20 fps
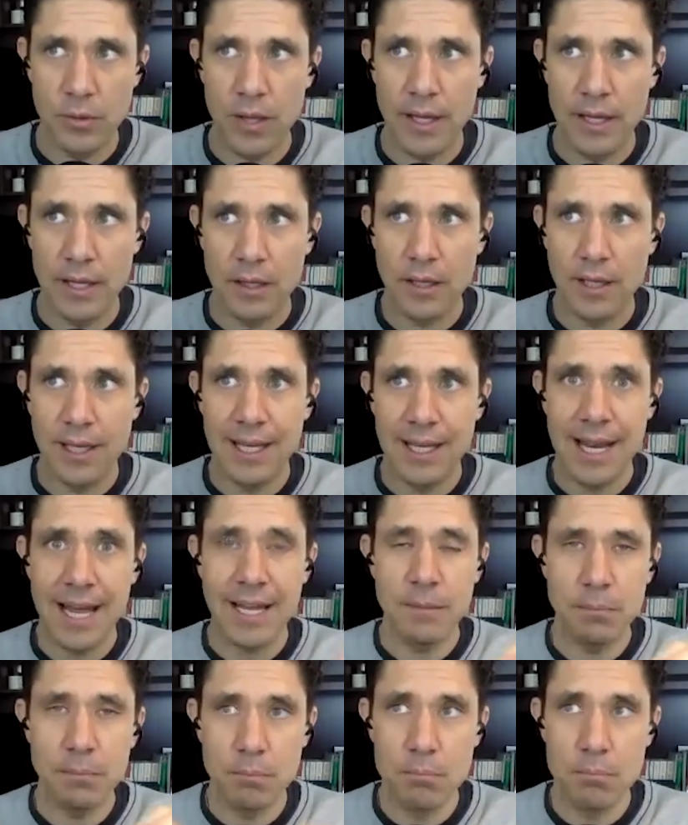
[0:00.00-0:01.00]
Like, can
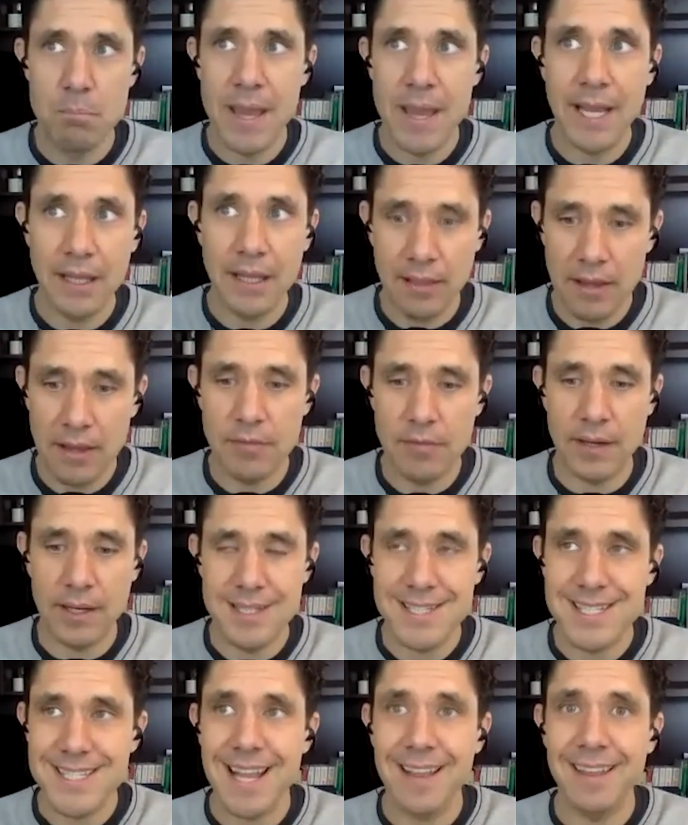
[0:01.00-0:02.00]
I make a living
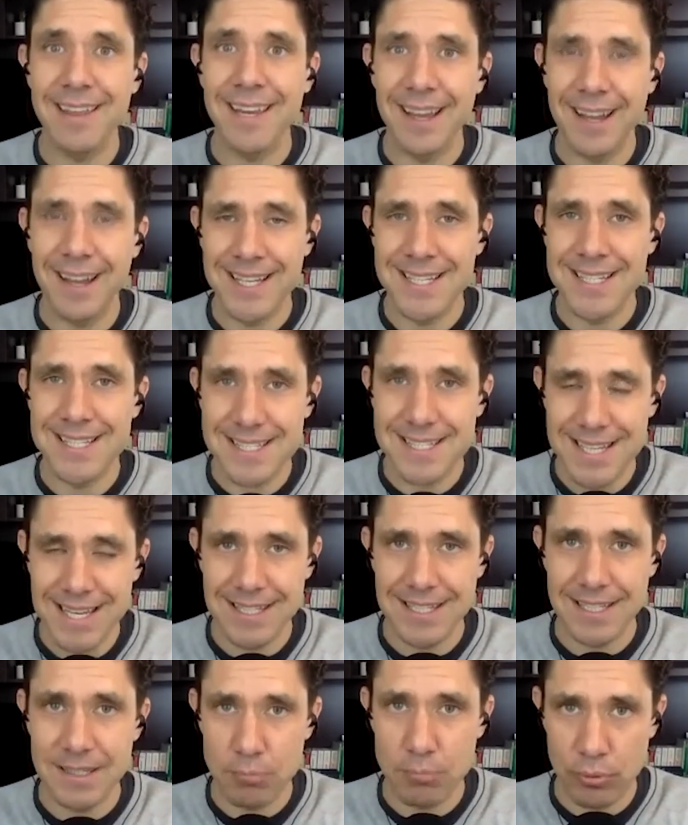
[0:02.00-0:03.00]
selling
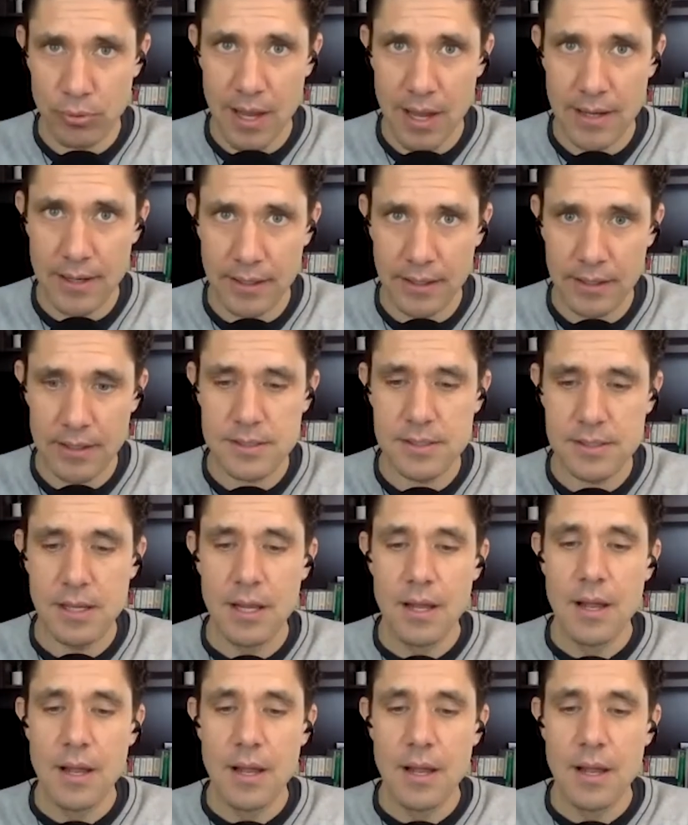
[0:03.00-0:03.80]
unscented products?